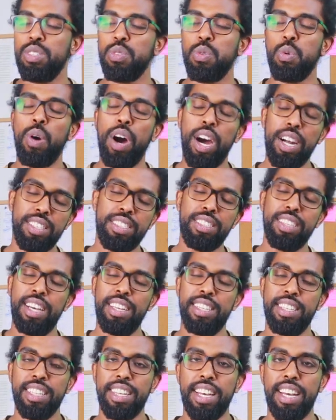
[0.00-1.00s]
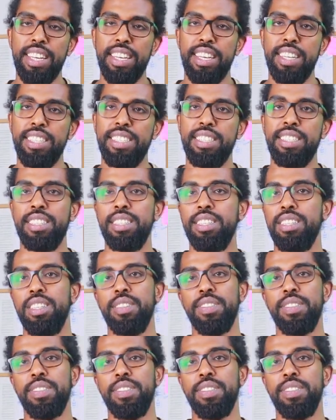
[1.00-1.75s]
squats, I think I hit,